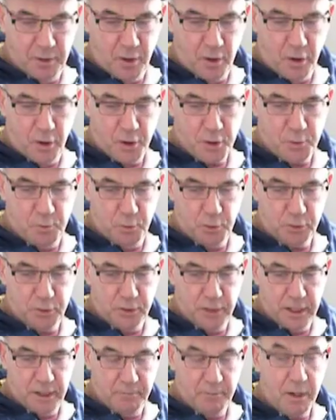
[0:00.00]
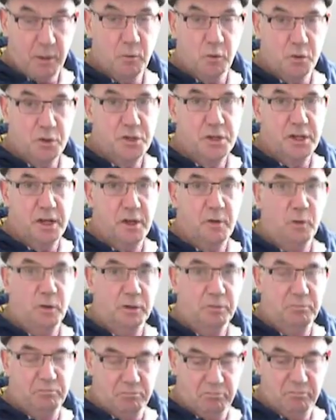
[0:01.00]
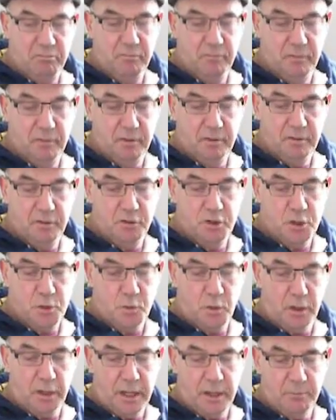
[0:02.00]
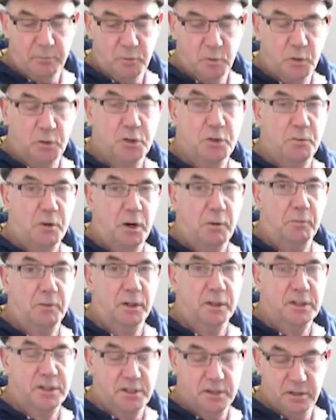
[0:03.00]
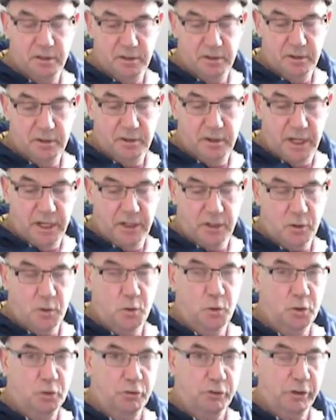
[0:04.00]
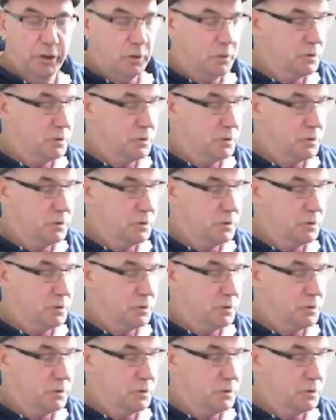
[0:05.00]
bit harsh, but I'm going to see just what will happen with the tomato plants in a cold